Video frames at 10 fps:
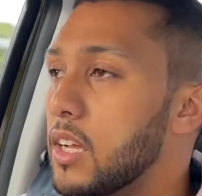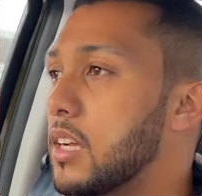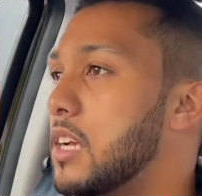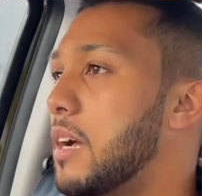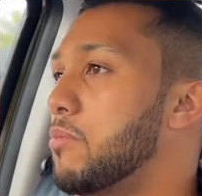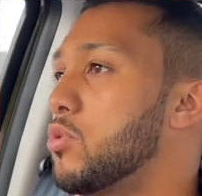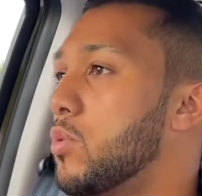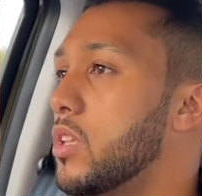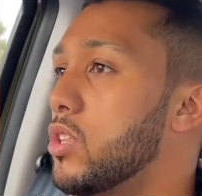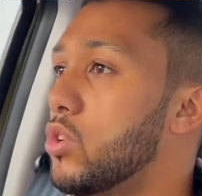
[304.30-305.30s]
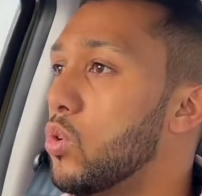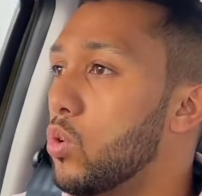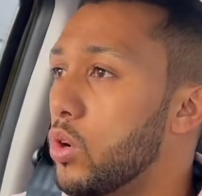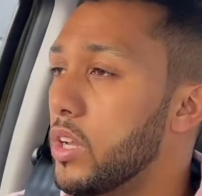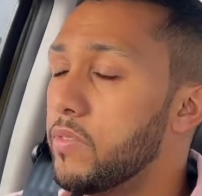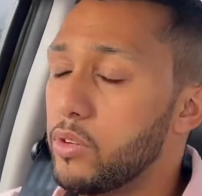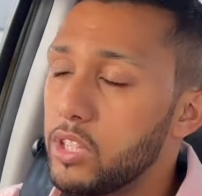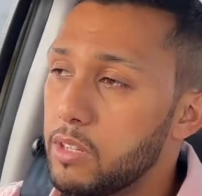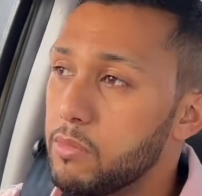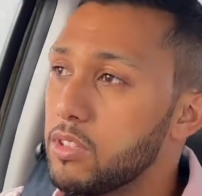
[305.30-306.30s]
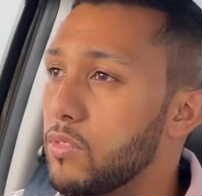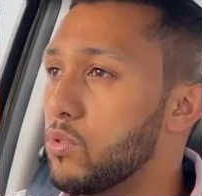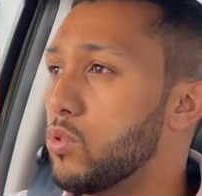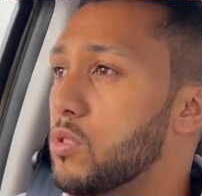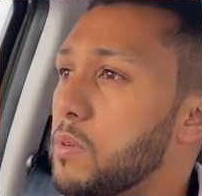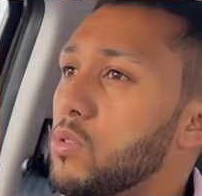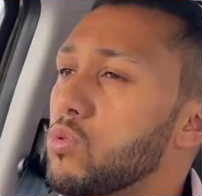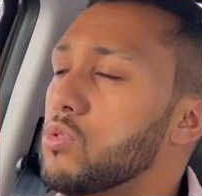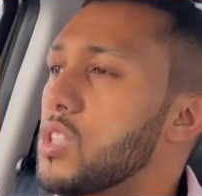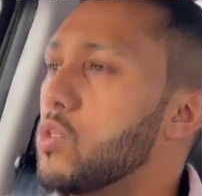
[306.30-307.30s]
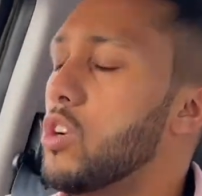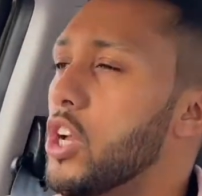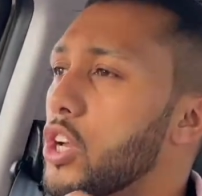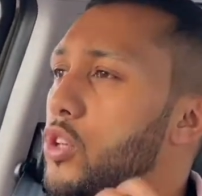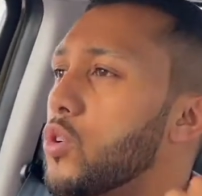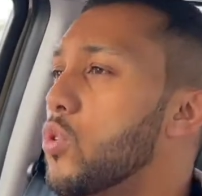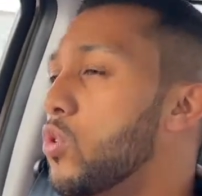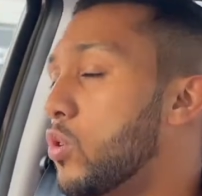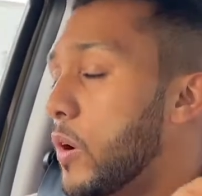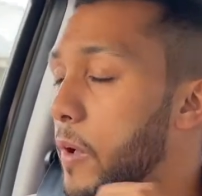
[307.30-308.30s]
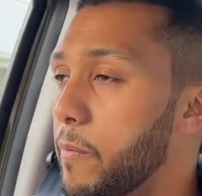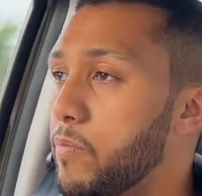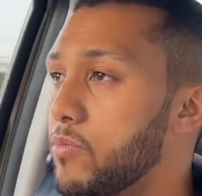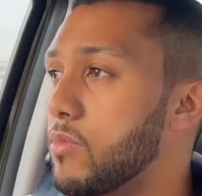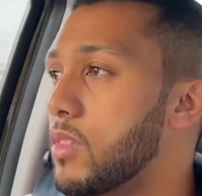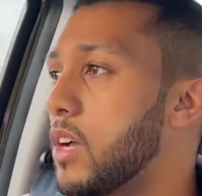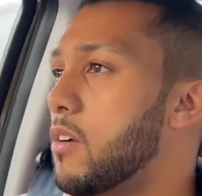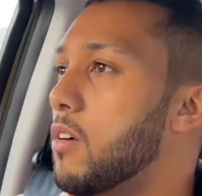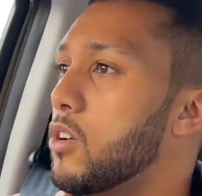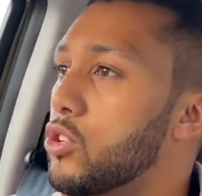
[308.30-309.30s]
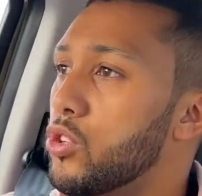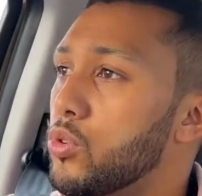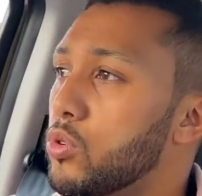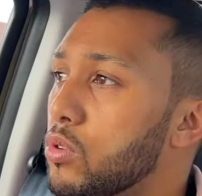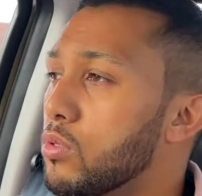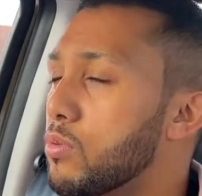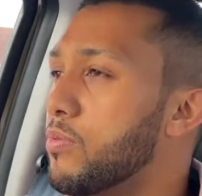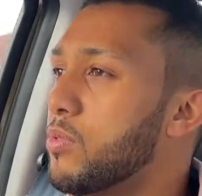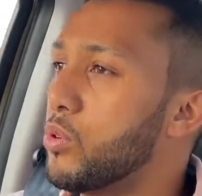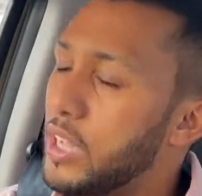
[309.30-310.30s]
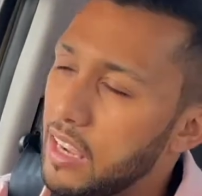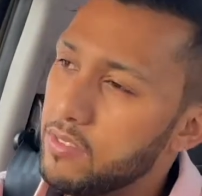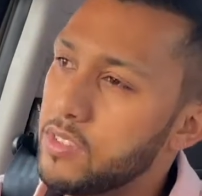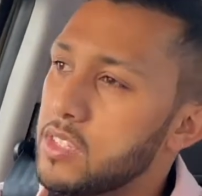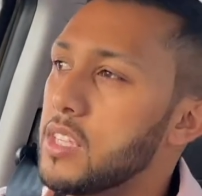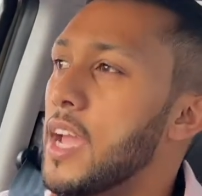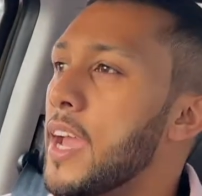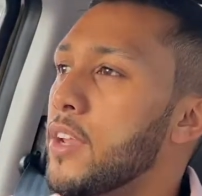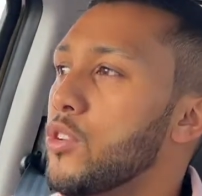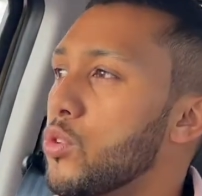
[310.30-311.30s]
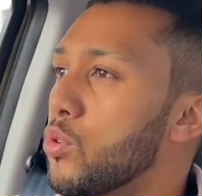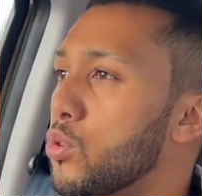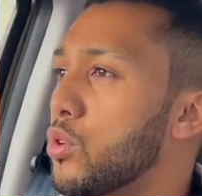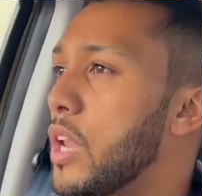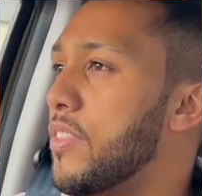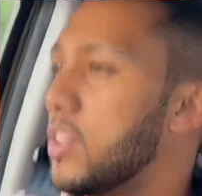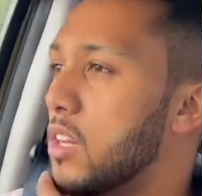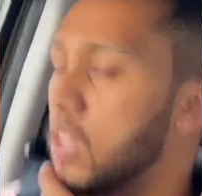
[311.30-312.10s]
comes with your infotainment, of course, but also your your canvas and your leather